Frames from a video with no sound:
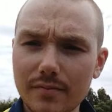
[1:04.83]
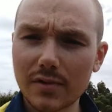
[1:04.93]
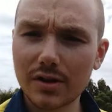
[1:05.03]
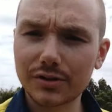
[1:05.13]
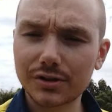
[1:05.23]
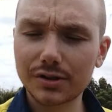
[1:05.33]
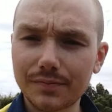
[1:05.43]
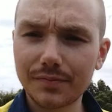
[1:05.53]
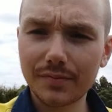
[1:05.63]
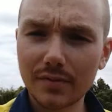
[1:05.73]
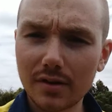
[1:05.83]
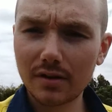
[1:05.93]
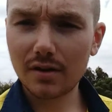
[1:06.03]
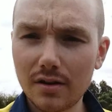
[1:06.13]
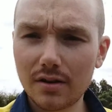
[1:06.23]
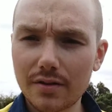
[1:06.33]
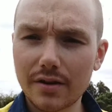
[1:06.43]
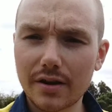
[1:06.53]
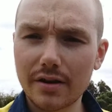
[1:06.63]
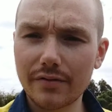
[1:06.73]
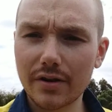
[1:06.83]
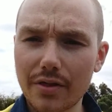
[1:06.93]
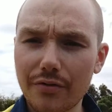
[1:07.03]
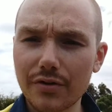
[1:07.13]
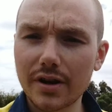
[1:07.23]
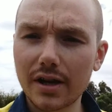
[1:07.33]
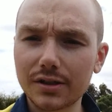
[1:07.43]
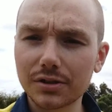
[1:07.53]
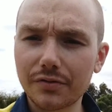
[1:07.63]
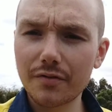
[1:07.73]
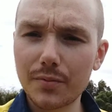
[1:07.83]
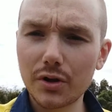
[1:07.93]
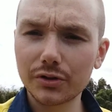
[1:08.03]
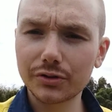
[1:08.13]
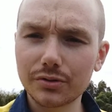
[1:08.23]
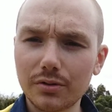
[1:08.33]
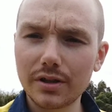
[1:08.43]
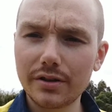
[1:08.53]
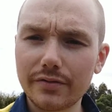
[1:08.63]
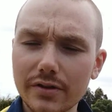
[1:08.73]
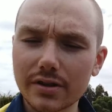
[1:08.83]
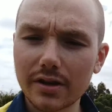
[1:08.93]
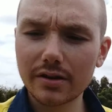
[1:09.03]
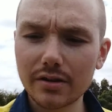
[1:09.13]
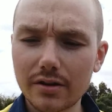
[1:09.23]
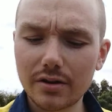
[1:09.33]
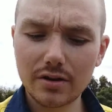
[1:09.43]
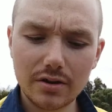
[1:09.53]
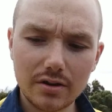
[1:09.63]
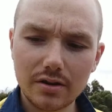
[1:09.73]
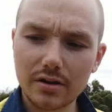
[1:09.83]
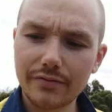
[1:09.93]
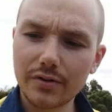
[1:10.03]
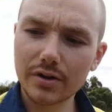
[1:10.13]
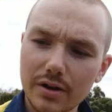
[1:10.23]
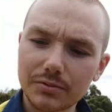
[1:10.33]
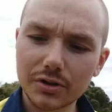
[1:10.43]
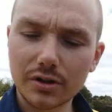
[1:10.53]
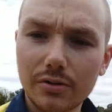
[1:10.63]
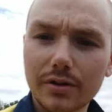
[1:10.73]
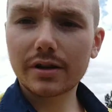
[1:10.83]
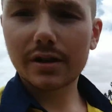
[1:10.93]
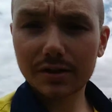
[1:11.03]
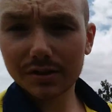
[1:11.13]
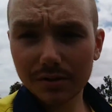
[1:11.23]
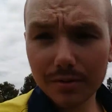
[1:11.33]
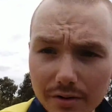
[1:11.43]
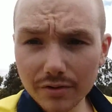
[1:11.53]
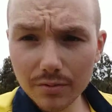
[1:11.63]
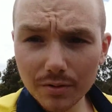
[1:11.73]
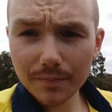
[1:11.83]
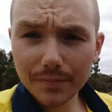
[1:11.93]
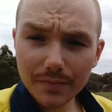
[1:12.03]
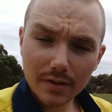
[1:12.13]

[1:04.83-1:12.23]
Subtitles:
Nice. And I have like 3 days off personal leave to take. Fuck it, I'm just gonna hold it, I guess, whenever I want.